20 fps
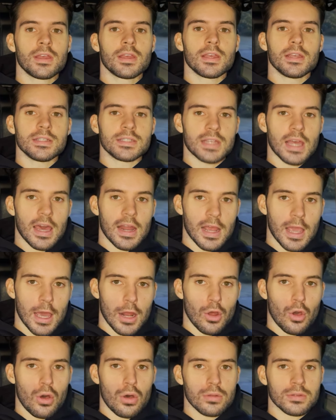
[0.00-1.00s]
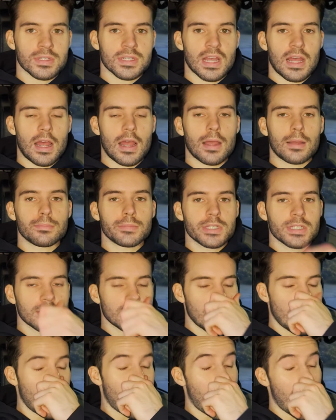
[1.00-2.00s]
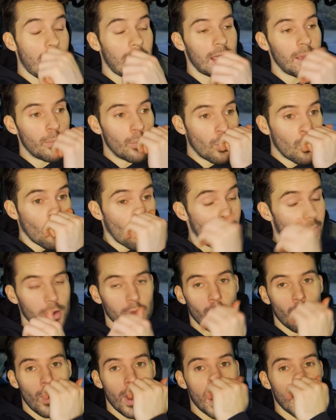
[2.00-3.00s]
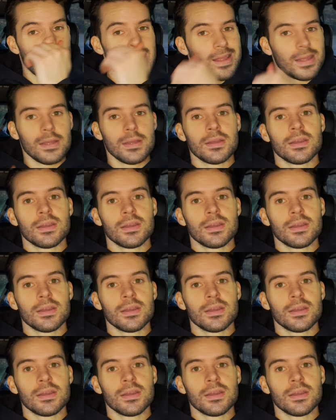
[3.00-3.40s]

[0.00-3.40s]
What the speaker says: is that at all times, I am one away.